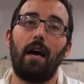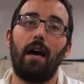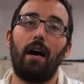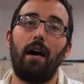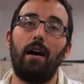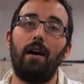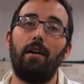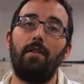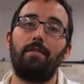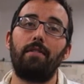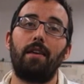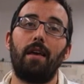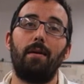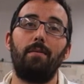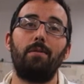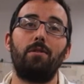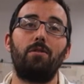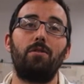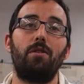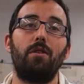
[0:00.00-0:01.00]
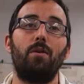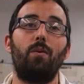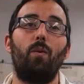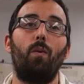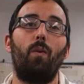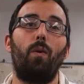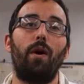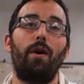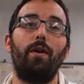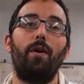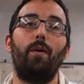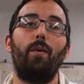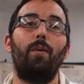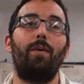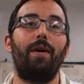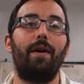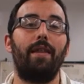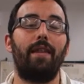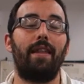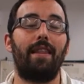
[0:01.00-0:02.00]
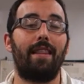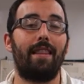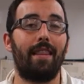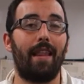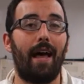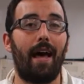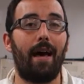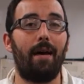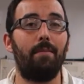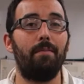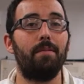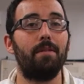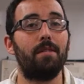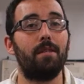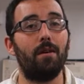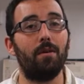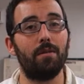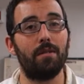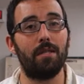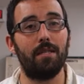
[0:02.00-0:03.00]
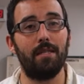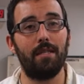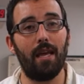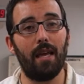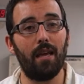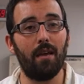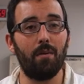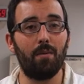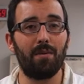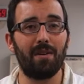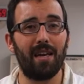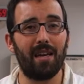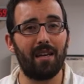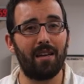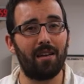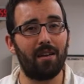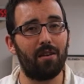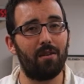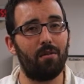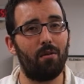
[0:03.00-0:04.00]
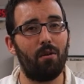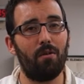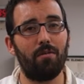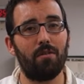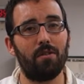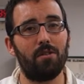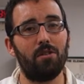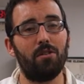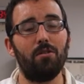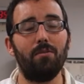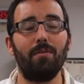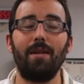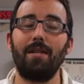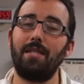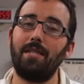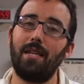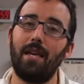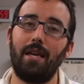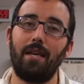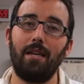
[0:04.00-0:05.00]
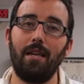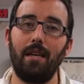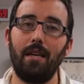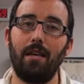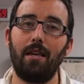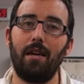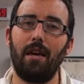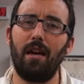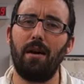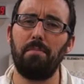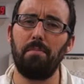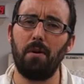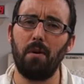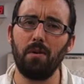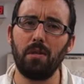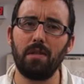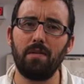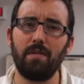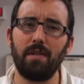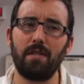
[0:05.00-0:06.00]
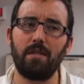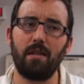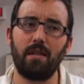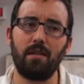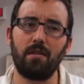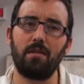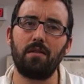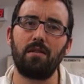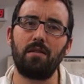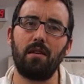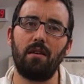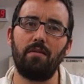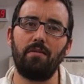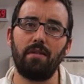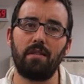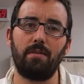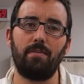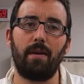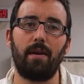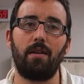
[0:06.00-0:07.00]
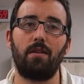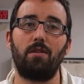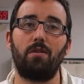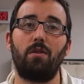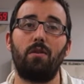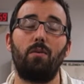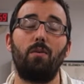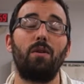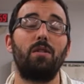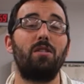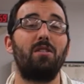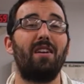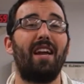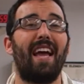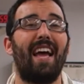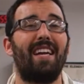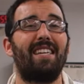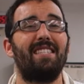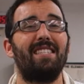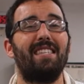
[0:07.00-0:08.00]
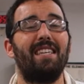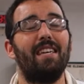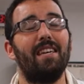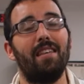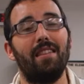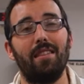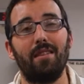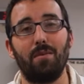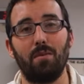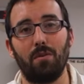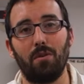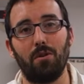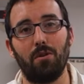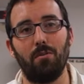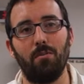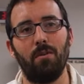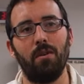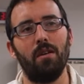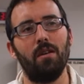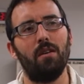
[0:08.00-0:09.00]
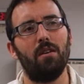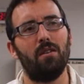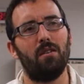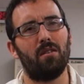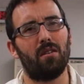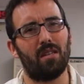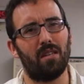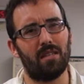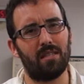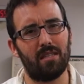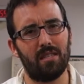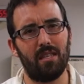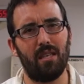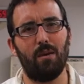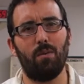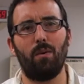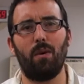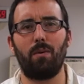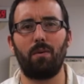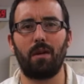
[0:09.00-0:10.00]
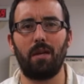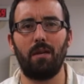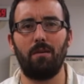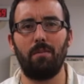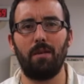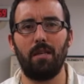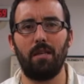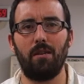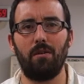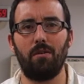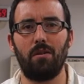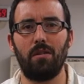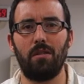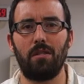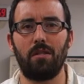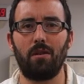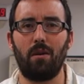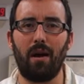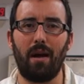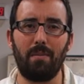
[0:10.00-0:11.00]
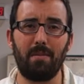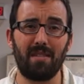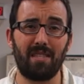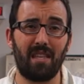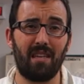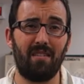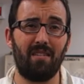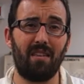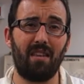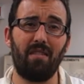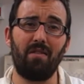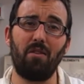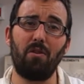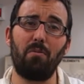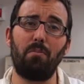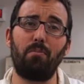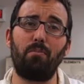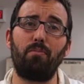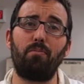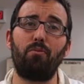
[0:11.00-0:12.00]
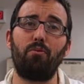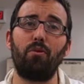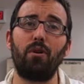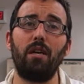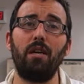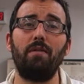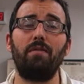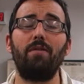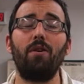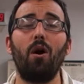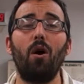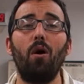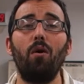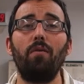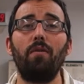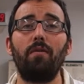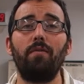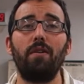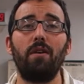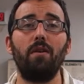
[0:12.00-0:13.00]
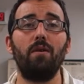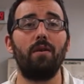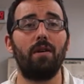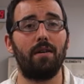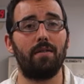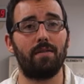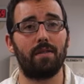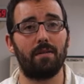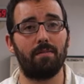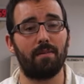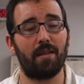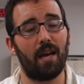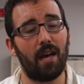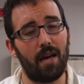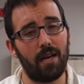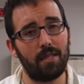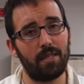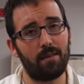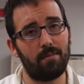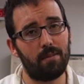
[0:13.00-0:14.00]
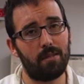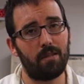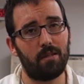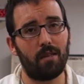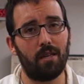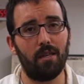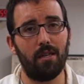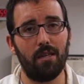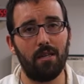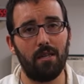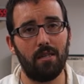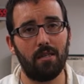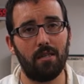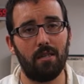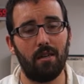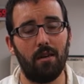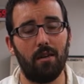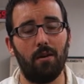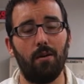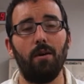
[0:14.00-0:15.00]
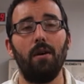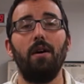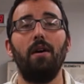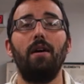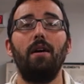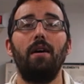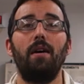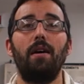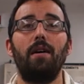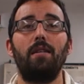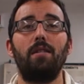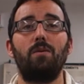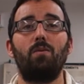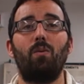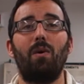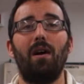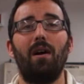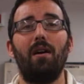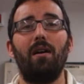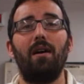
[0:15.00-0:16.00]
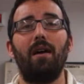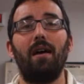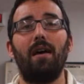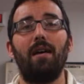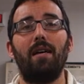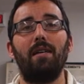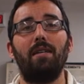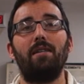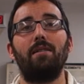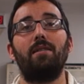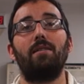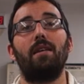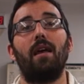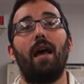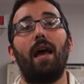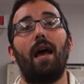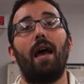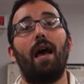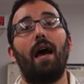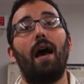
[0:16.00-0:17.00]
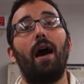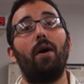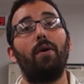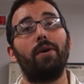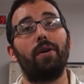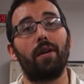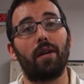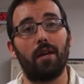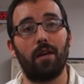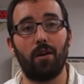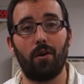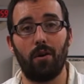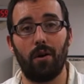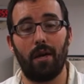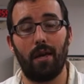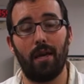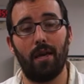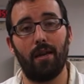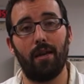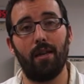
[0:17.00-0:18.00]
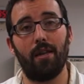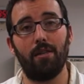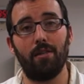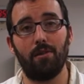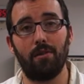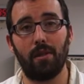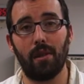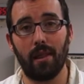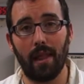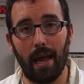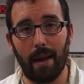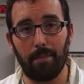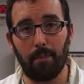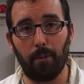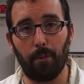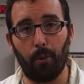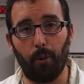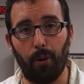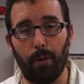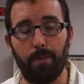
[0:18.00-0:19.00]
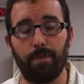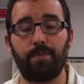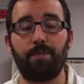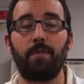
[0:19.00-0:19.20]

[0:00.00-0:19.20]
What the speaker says: of Chemistry 101 Lab. So today we're not going to go over too much technique. Most of it's a little self-explanatory. Once you're actually in the room, you're going to see what we're going to be doing. So I'm just going to give you a brief overview of some concepts you're going to need to know, as well as how you're going to go ahead and do the lab report.